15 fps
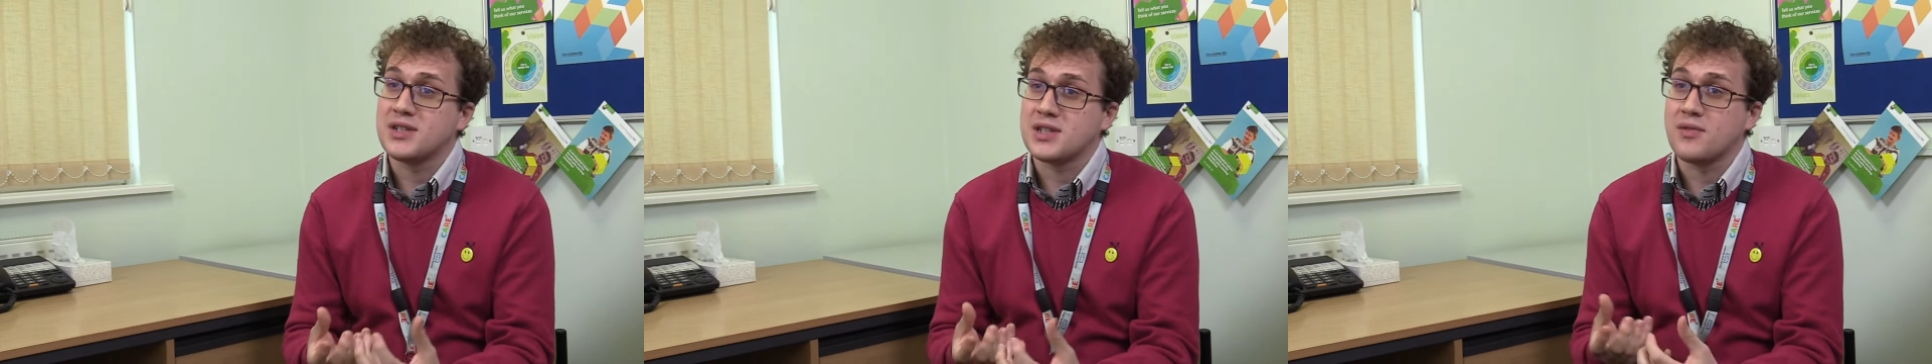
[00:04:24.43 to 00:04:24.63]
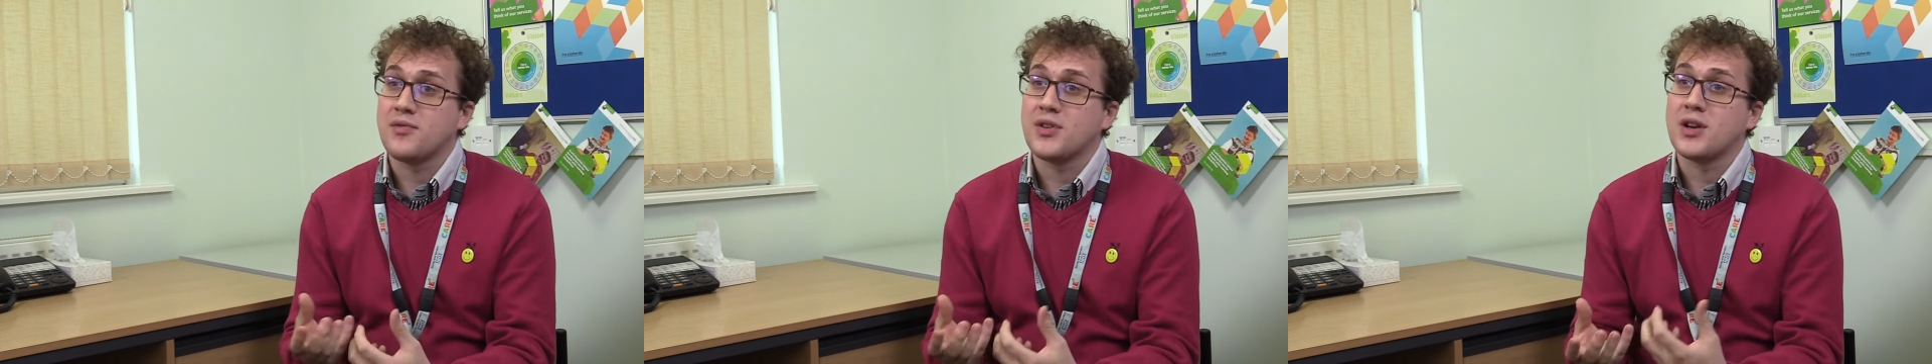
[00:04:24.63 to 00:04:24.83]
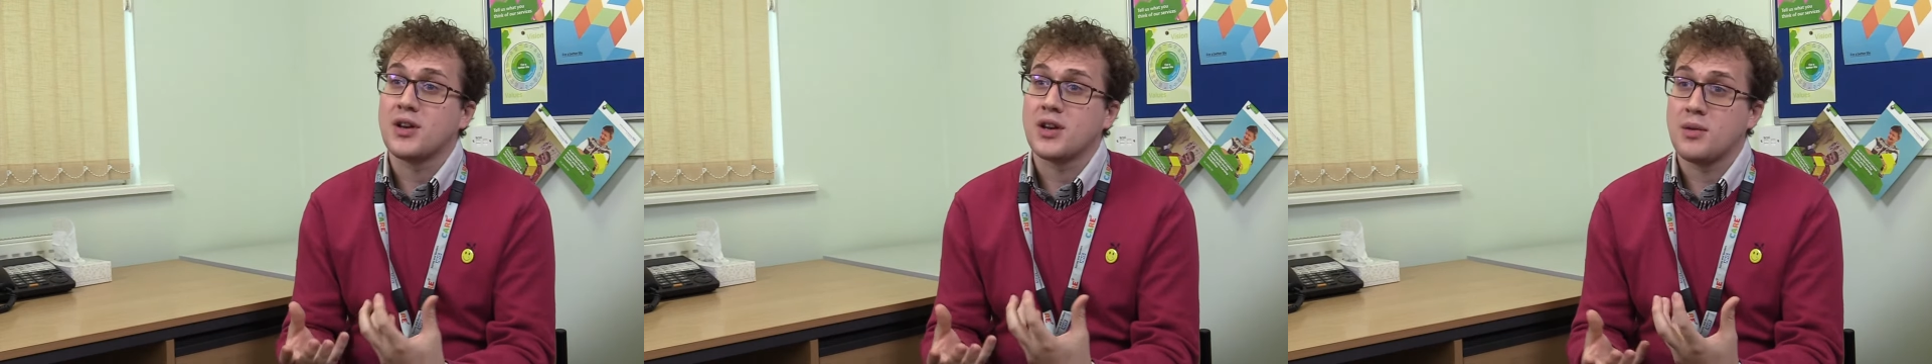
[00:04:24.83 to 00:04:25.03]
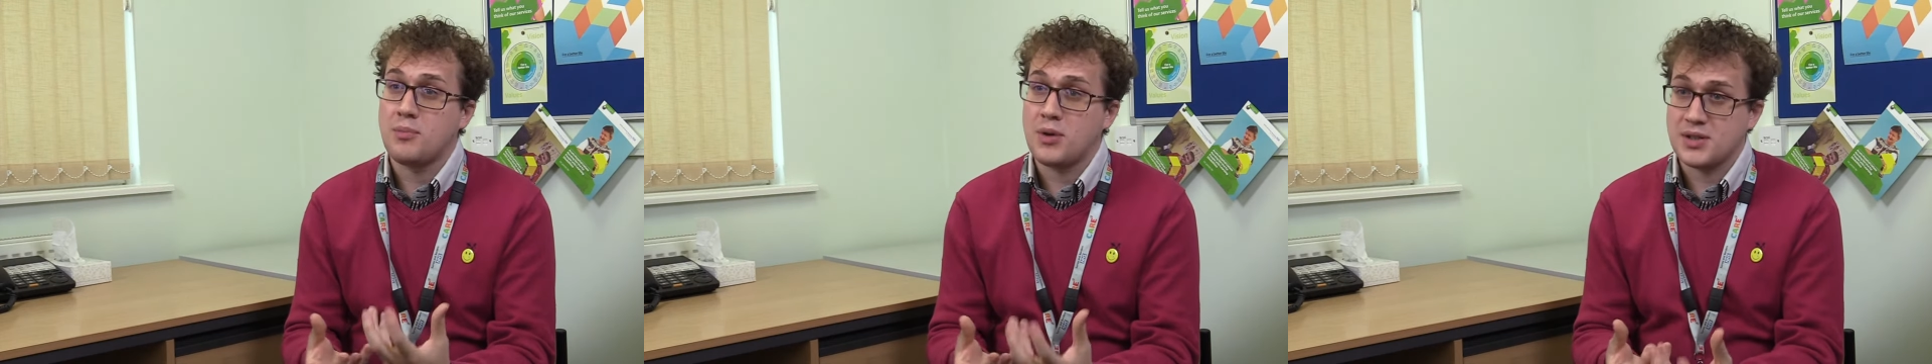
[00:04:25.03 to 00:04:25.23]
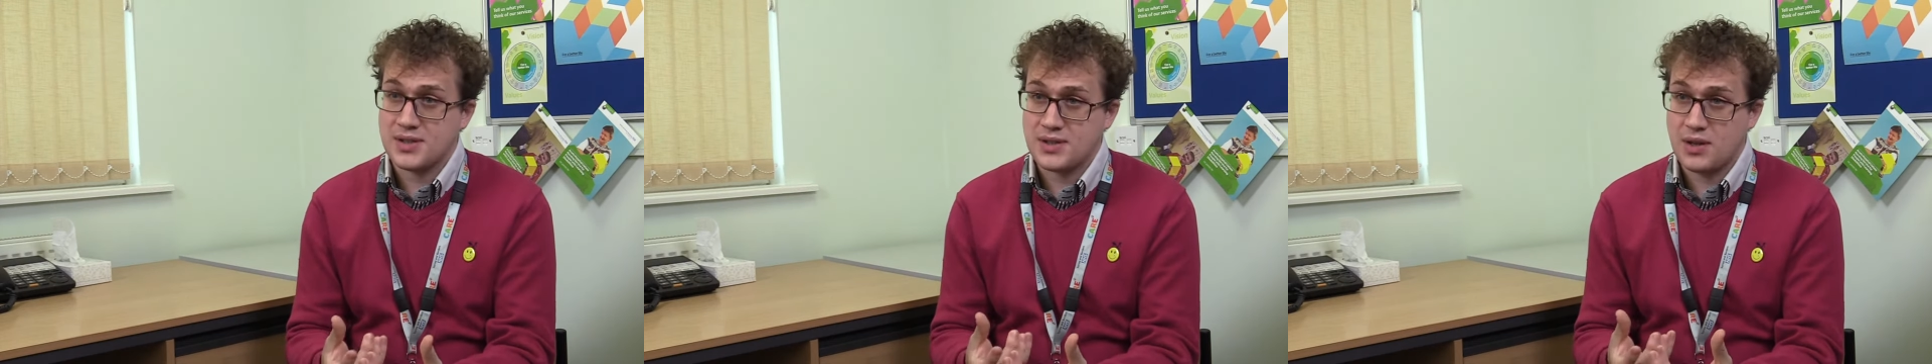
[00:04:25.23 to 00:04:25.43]
something like a
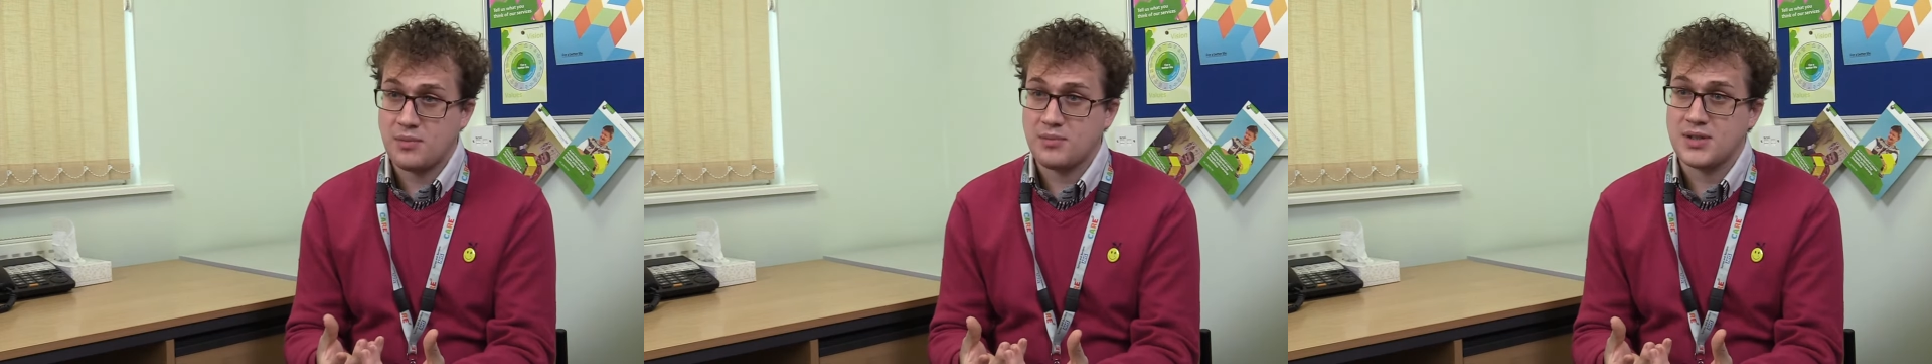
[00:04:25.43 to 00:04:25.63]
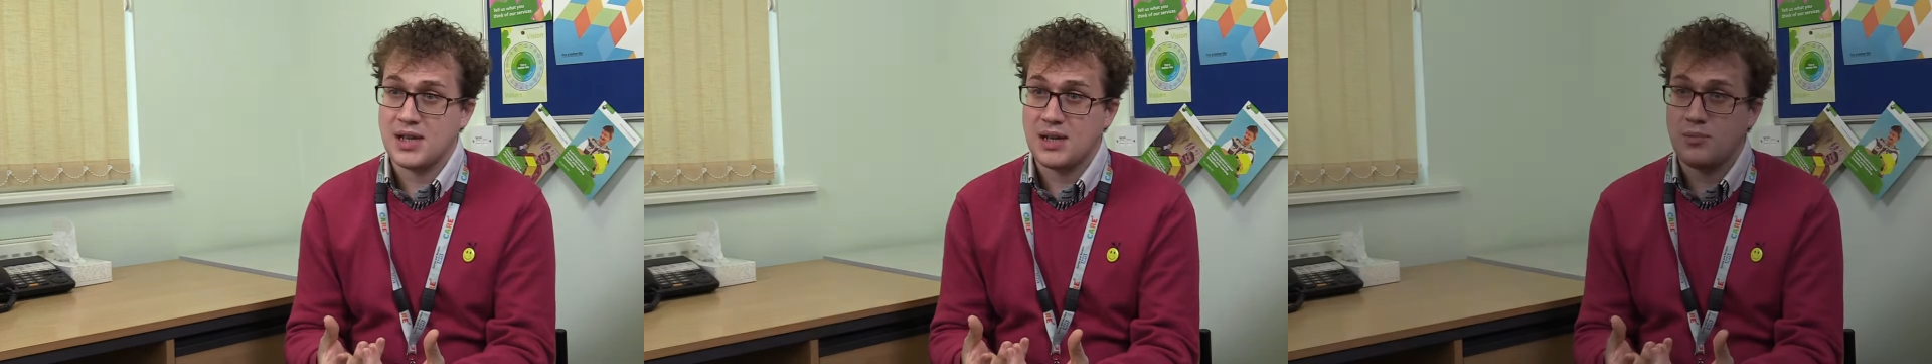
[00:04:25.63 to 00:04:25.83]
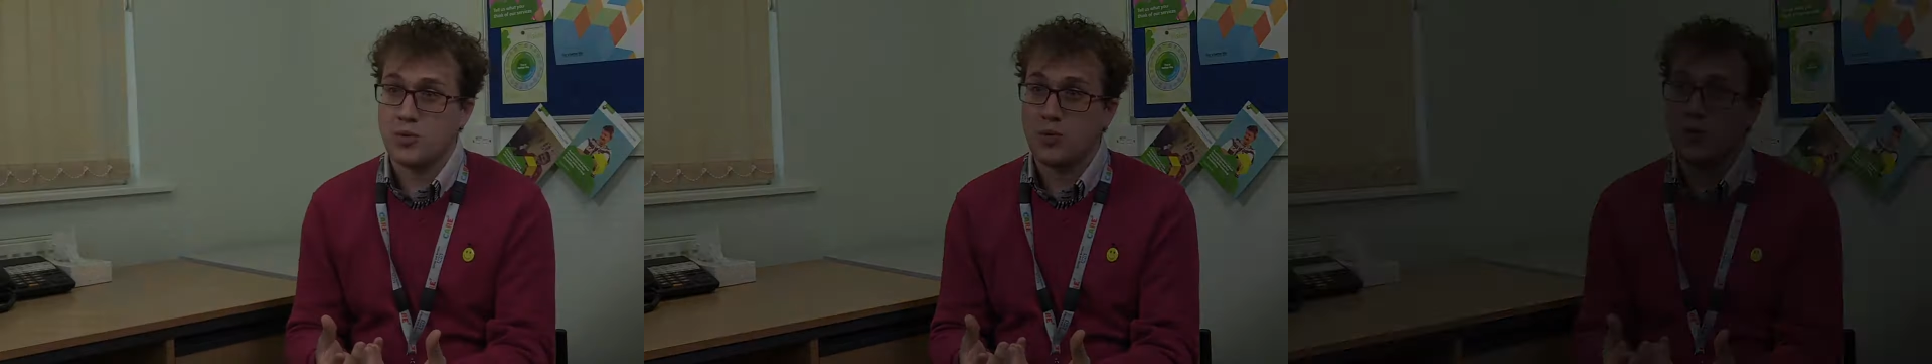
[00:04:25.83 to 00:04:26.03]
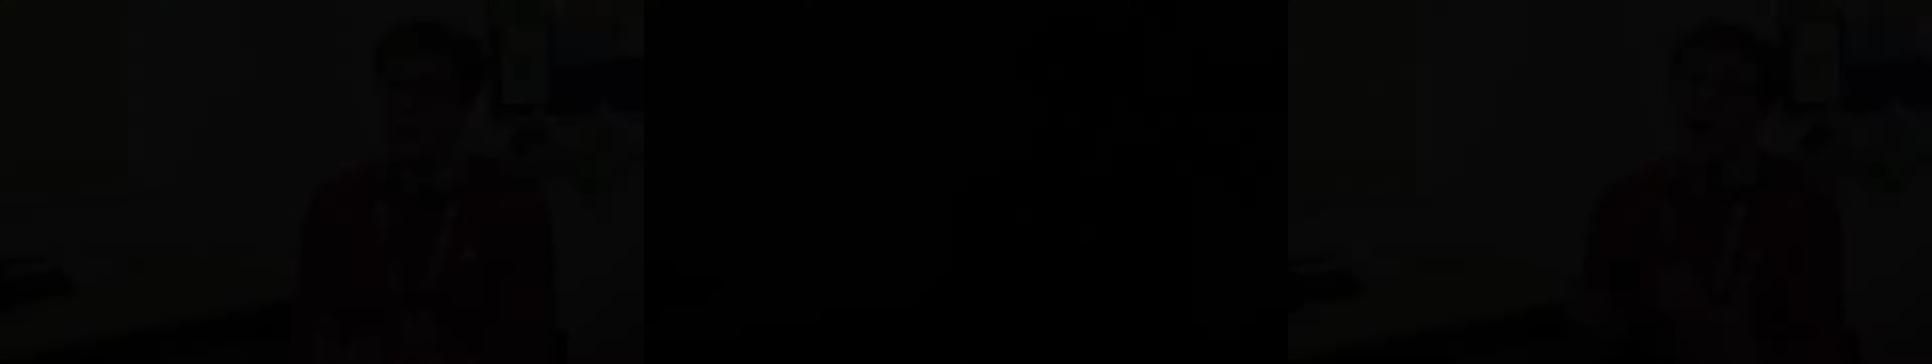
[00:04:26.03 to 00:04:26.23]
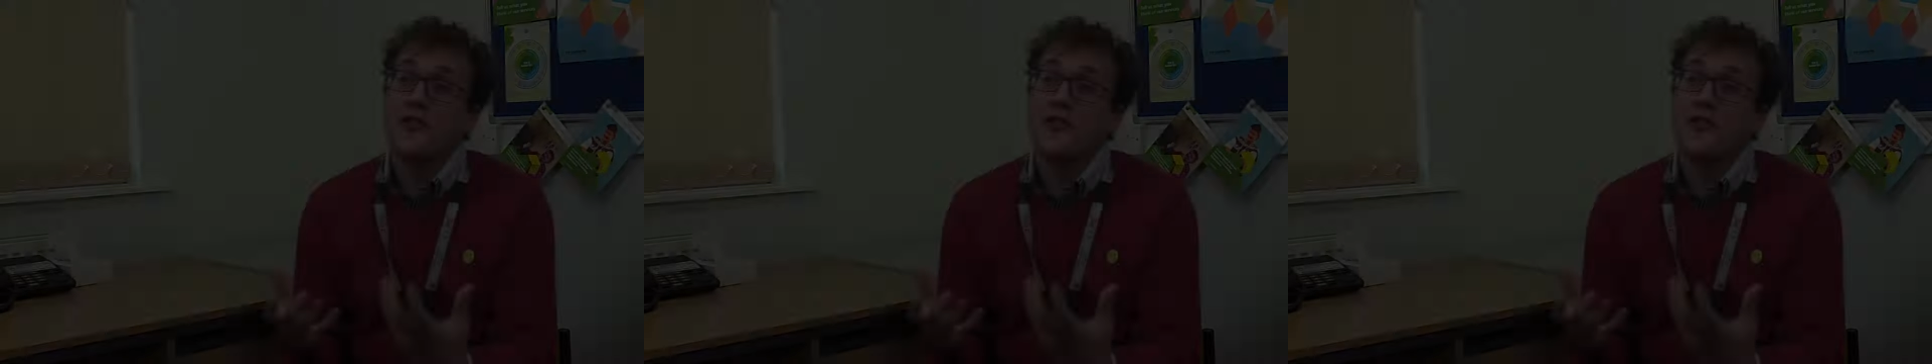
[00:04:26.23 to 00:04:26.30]
bus timetable?